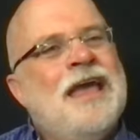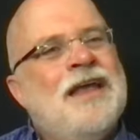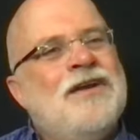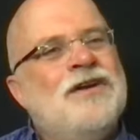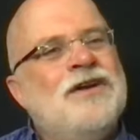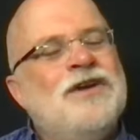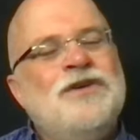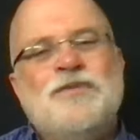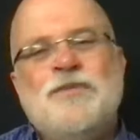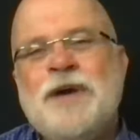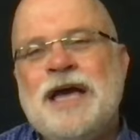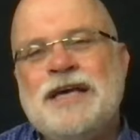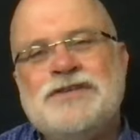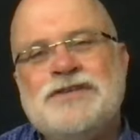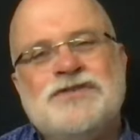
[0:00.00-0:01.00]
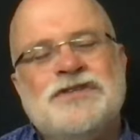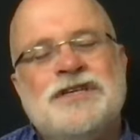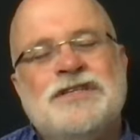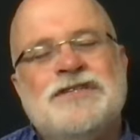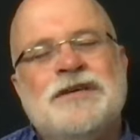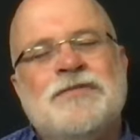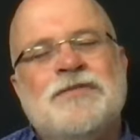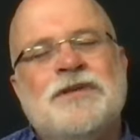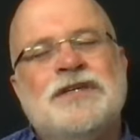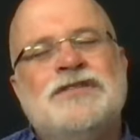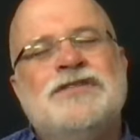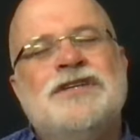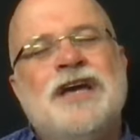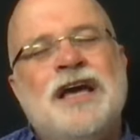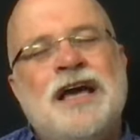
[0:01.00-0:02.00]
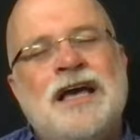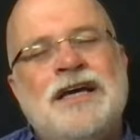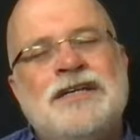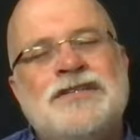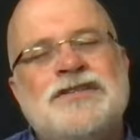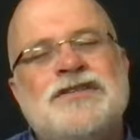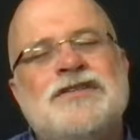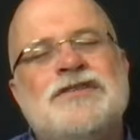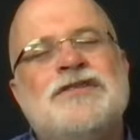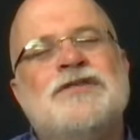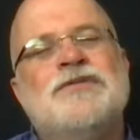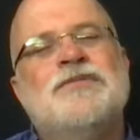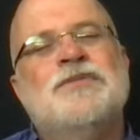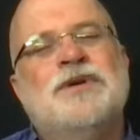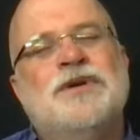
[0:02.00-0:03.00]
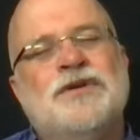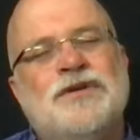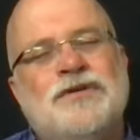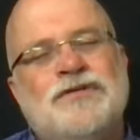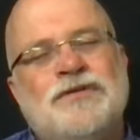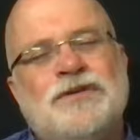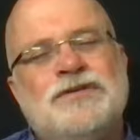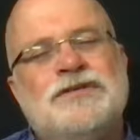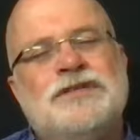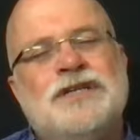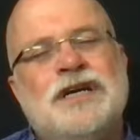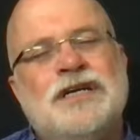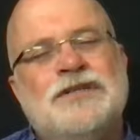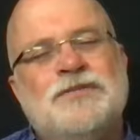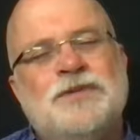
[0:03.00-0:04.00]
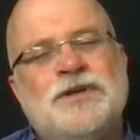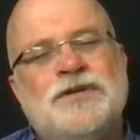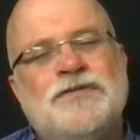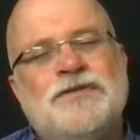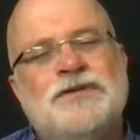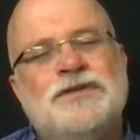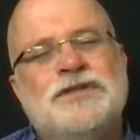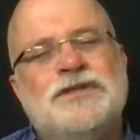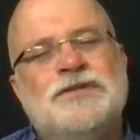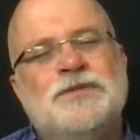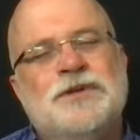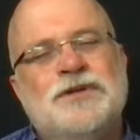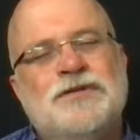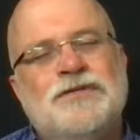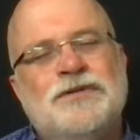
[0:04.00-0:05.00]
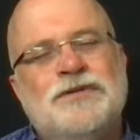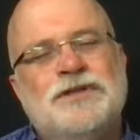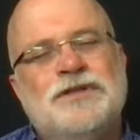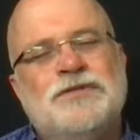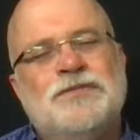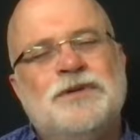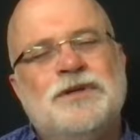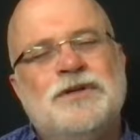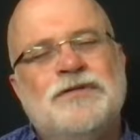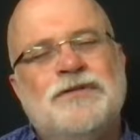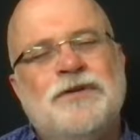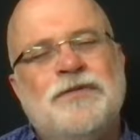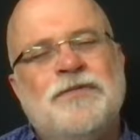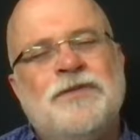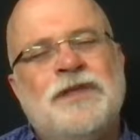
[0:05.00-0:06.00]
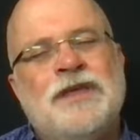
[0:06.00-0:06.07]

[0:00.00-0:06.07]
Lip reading: And her youth pastor said something just beautiful, just beautiful, just beautiful, just beautiful.